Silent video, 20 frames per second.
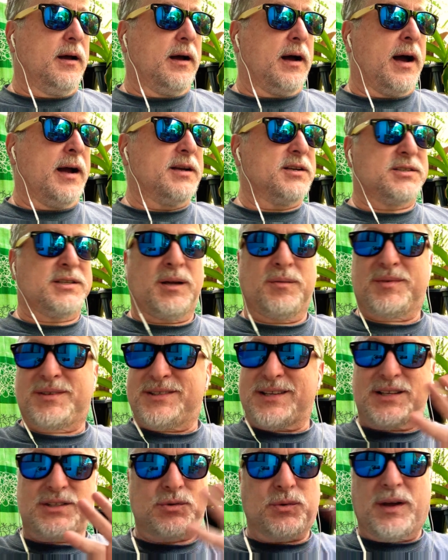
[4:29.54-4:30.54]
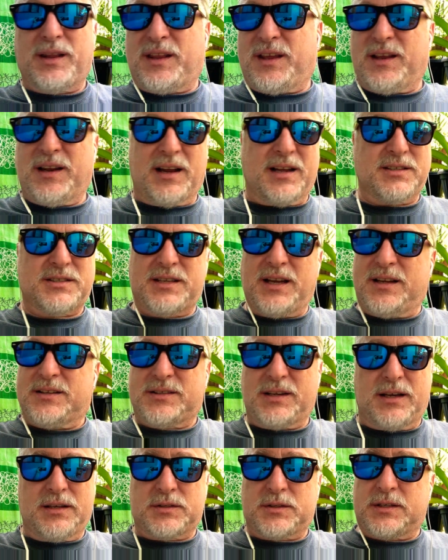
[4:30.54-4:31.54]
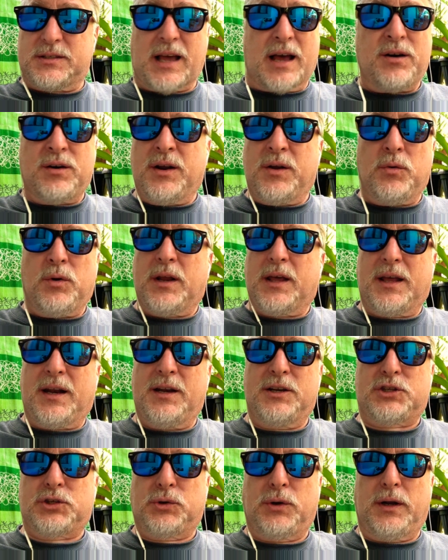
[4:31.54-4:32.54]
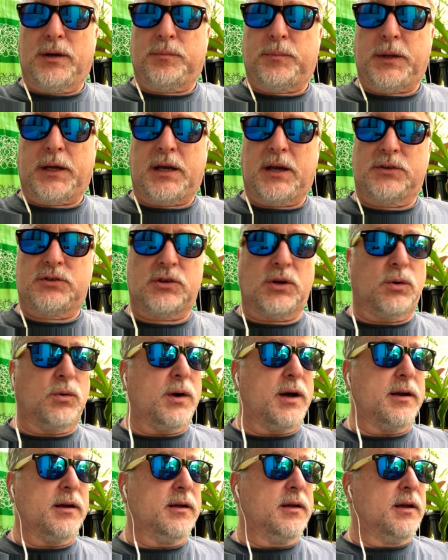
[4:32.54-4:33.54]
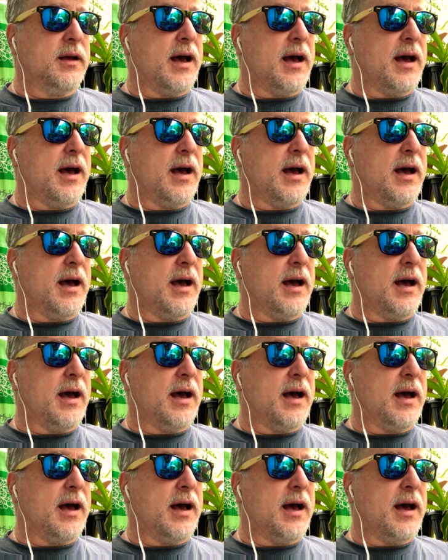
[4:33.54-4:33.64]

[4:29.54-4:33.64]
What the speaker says: I just tell them, because that's the way the United States is. Because I don't even want to get into it. Because you know what?